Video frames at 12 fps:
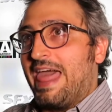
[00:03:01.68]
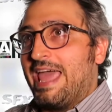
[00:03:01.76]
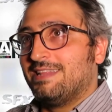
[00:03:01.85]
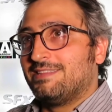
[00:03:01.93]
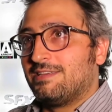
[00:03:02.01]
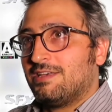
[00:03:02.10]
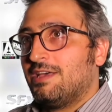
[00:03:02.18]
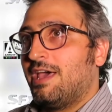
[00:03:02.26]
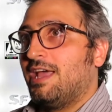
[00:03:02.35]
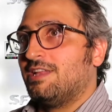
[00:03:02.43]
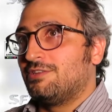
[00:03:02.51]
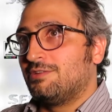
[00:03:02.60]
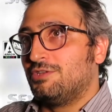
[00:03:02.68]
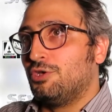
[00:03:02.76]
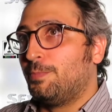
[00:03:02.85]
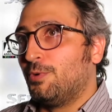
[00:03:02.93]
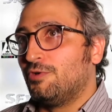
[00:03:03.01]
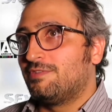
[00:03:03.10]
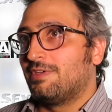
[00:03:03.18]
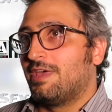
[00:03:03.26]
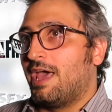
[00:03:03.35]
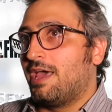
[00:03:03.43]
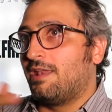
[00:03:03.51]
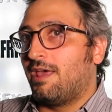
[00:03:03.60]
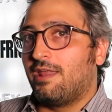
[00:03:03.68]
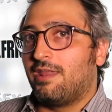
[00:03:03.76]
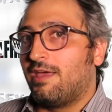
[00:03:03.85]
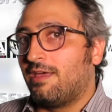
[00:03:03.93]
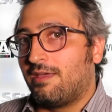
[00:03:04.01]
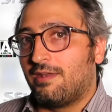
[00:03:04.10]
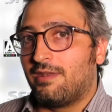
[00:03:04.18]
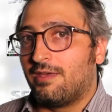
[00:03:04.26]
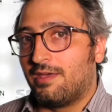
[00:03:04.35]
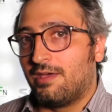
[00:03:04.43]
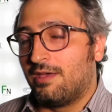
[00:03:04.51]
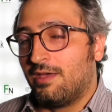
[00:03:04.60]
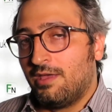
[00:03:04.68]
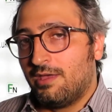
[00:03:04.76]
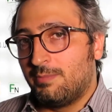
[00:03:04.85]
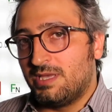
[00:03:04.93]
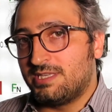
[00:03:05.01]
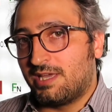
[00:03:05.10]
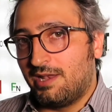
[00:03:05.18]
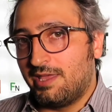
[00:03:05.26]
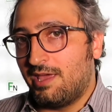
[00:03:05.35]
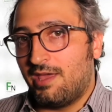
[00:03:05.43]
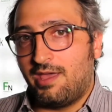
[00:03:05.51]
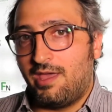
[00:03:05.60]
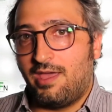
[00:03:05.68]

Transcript: blend, and you put and basically